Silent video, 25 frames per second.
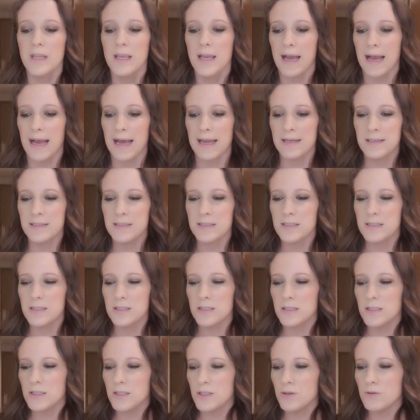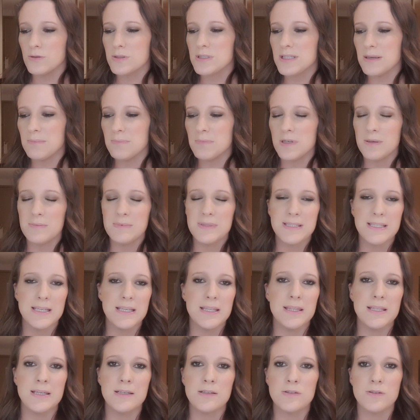And you'll sometimes see
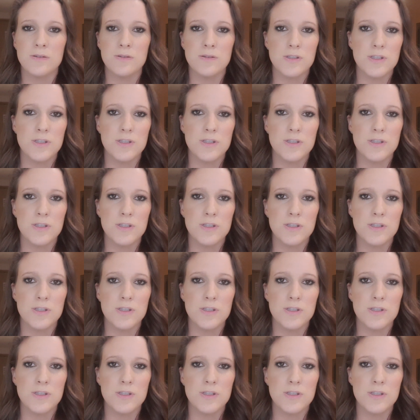things on